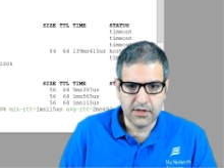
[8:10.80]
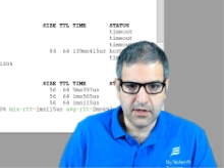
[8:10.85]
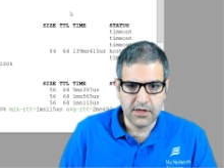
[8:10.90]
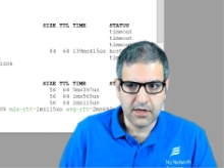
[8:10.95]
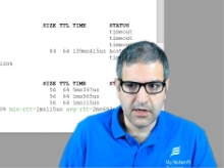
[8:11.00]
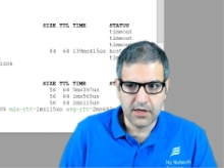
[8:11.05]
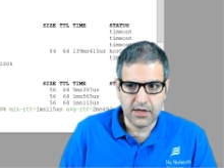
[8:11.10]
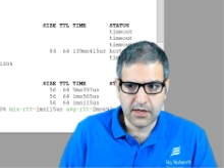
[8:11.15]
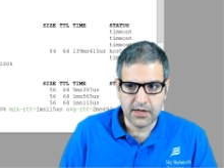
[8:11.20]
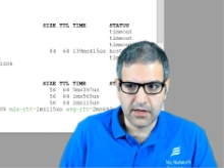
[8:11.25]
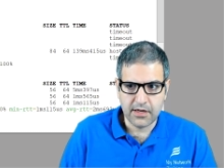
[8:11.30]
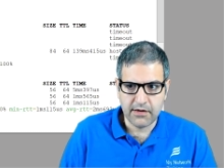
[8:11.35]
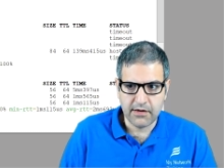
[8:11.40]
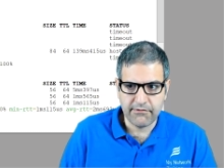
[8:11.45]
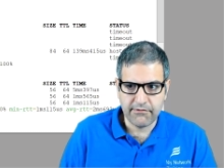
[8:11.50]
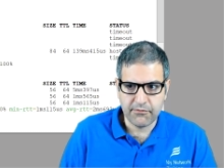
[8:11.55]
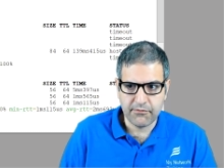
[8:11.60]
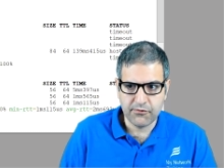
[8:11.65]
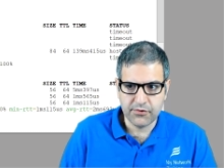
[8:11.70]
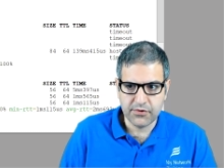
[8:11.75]
I
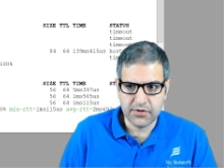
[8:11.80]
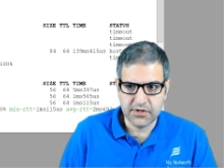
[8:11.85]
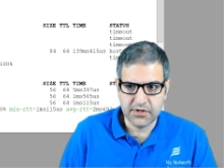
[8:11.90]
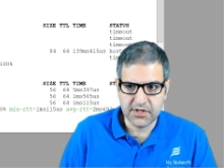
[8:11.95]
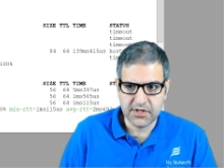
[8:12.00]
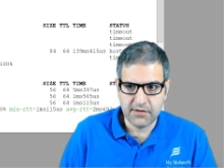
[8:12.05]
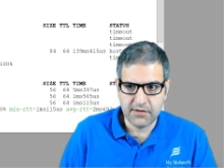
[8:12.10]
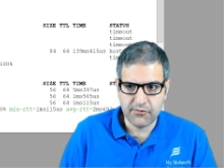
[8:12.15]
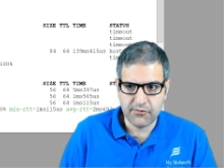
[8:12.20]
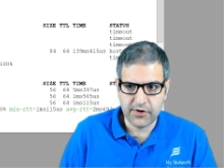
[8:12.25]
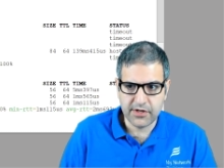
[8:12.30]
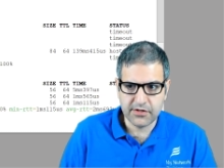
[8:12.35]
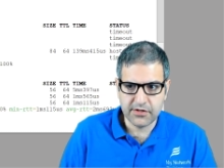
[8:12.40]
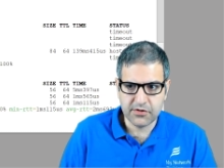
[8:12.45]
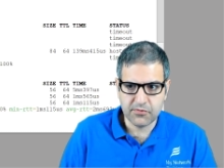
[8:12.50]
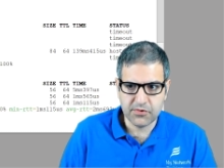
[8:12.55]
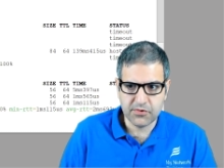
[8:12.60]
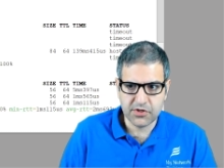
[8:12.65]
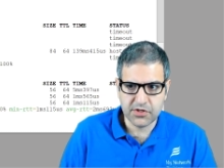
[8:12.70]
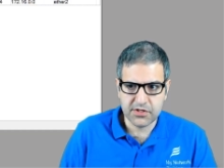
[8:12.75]
have put the same
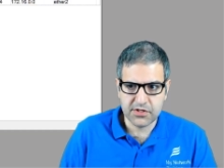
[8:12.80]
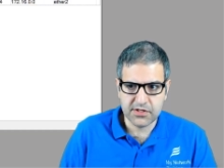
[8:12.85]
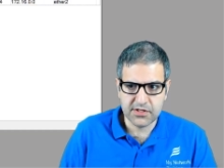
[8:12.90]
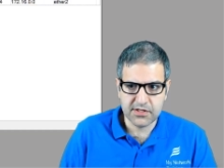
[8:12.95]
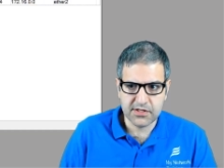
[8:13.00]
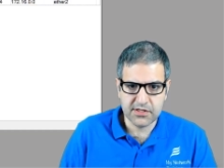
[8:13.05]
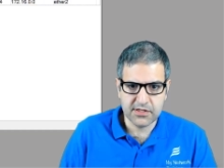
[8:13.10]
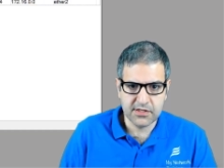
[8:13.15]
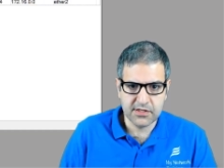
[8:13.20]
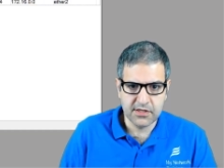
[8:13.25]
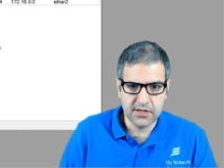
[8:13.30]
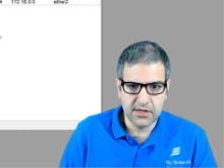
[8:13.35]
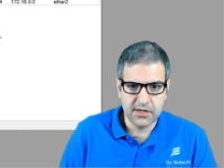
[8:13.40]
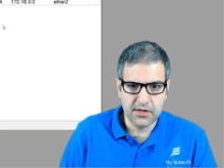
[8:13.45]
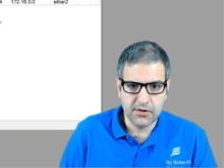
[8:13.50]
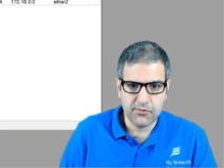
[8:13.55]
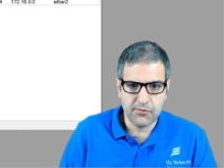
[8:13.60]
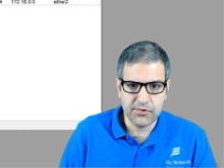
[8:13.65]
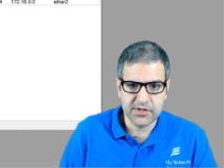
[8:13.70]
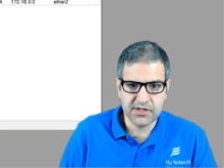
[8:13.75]
range, which is
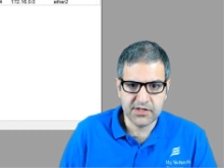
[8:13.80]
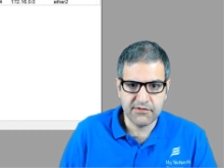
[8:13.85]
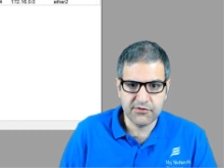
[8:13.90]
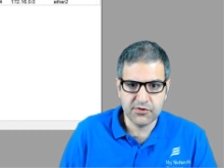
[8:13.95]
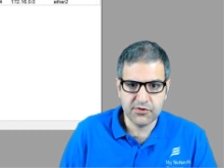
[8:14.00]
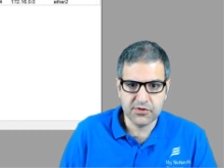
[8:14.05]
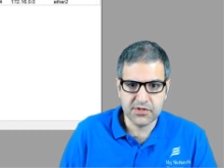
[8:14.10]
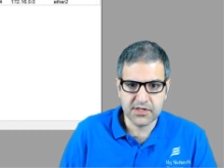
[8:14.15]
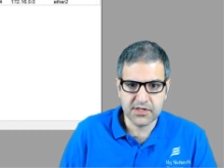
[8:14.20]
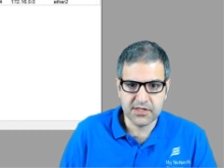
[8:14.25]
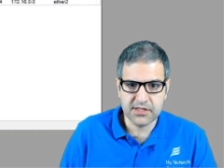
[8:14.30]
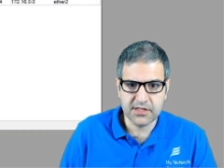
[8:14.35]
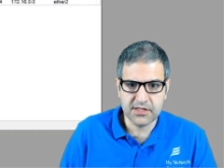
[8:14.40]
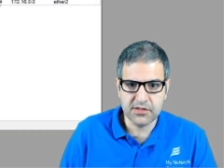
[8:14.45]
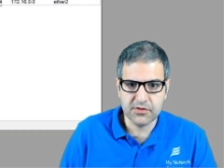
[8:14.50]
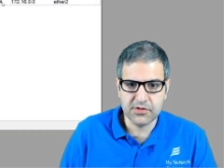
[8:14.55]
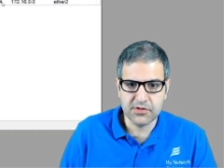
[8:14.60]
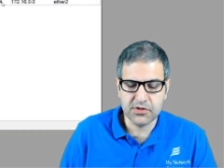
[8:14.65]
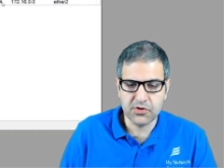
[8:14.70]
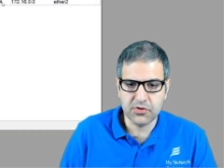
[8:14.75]

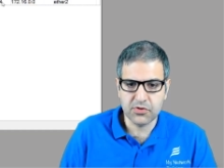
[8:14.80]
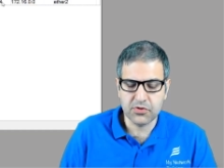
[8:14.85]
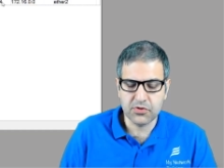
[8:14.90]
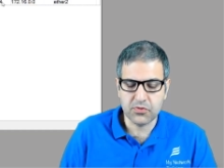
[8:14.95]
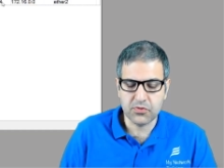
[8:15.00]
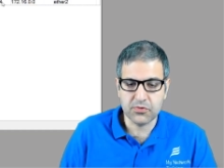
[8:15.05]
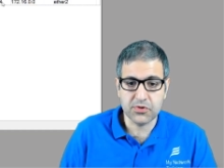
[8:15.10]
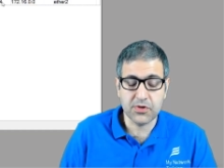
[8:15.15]
172.16.0.2.